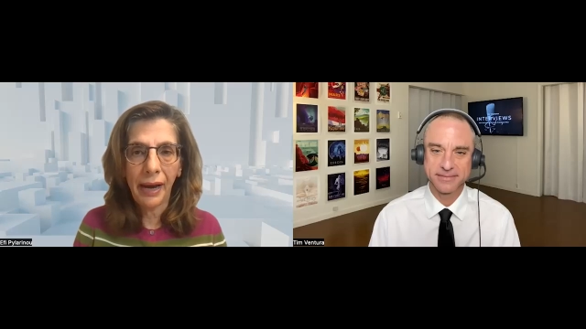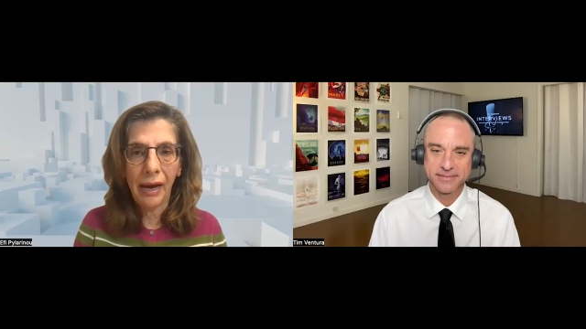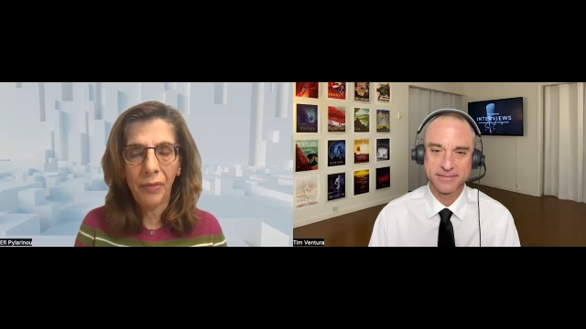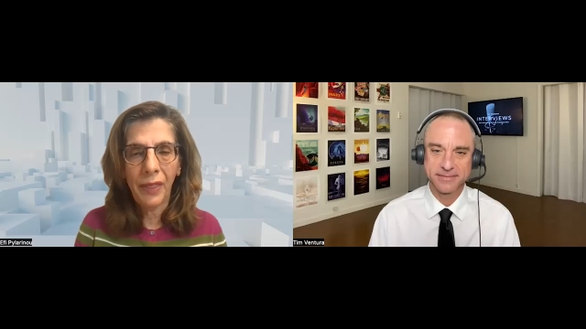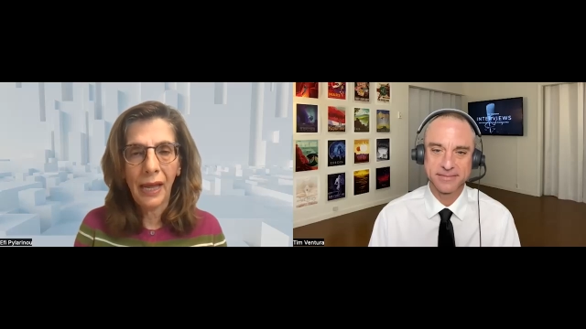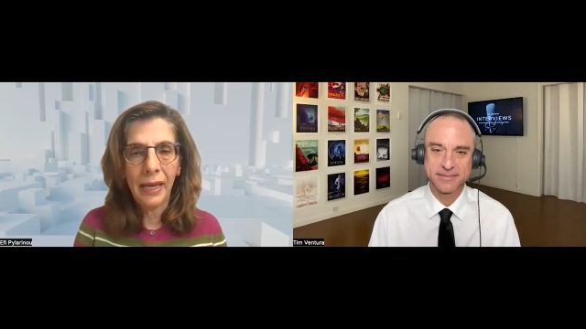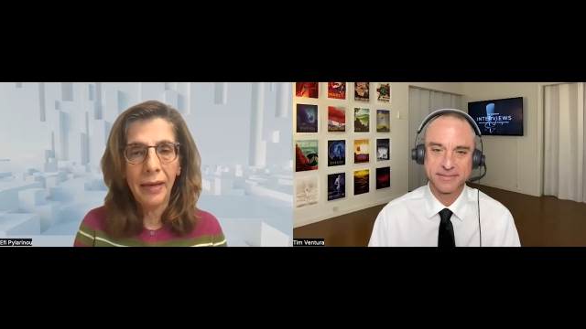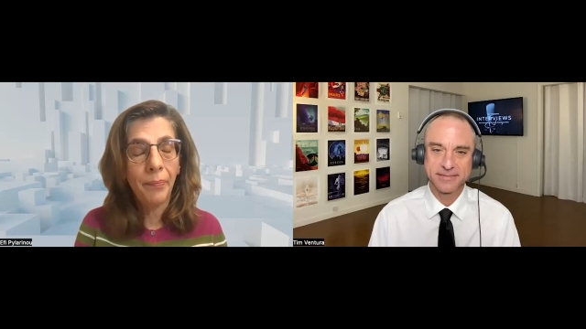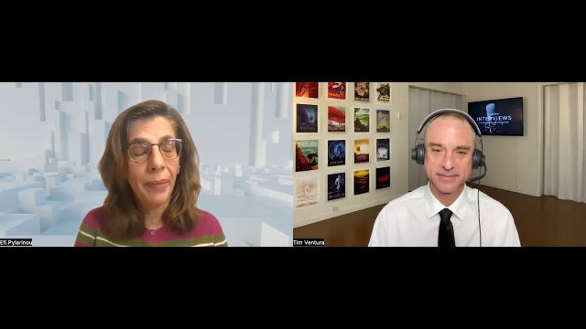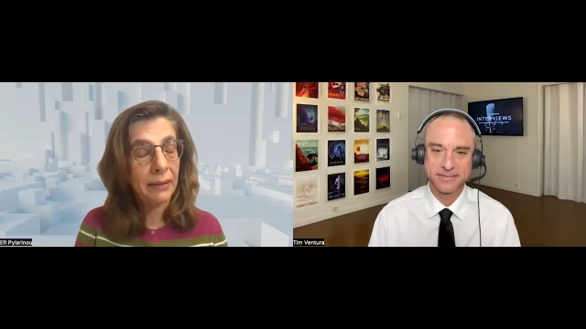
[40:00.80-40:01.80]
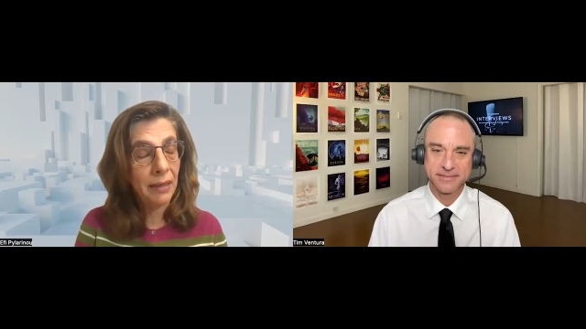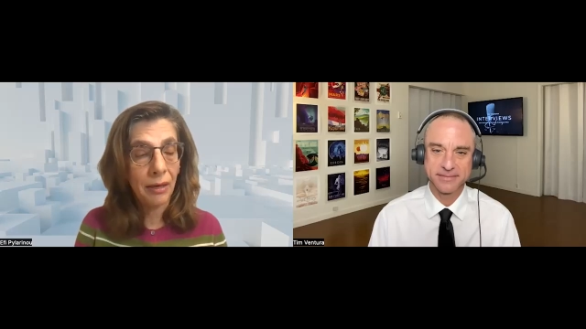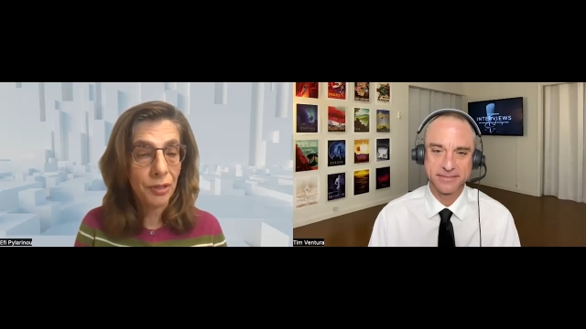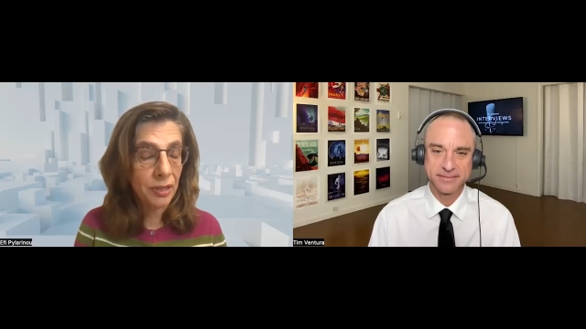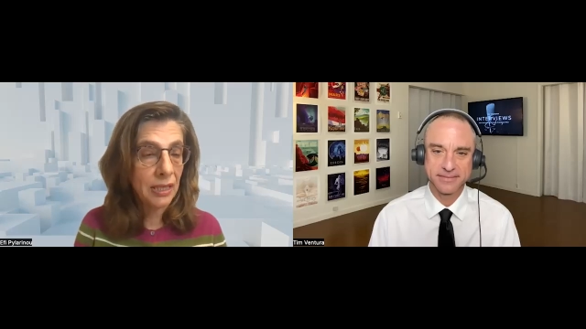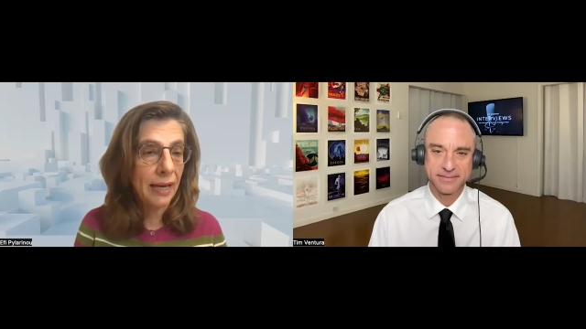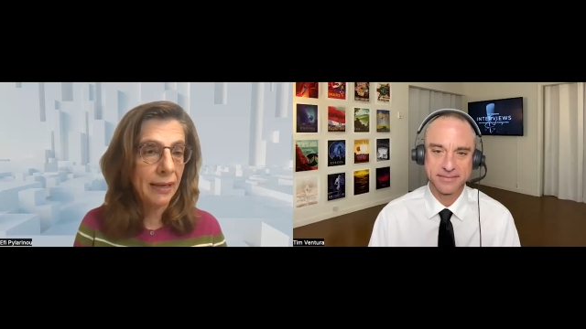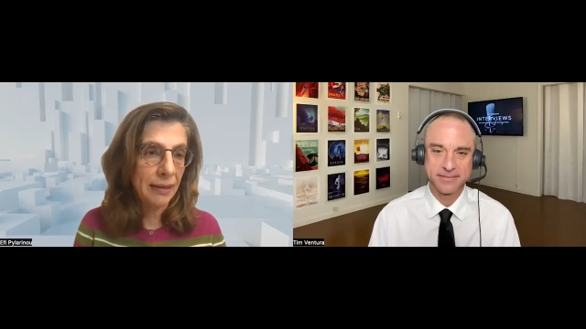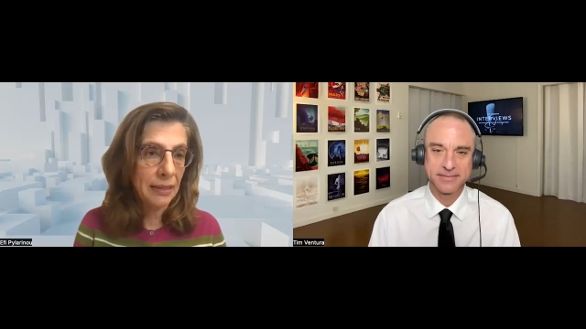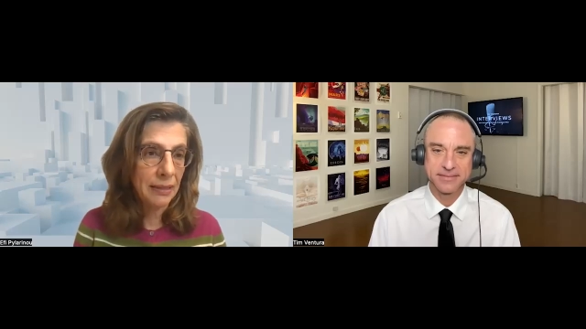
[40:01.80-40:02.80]
Speaker 1: how they impact our
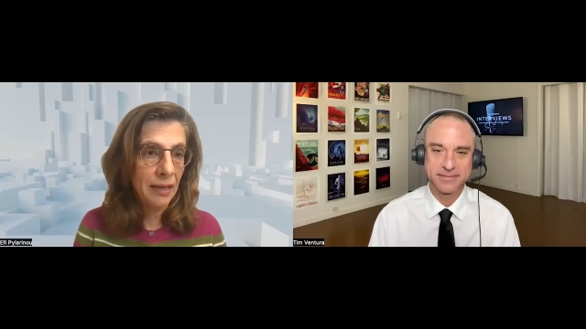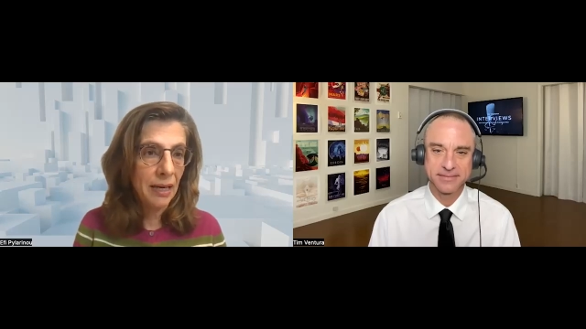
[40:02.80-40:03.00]
societies.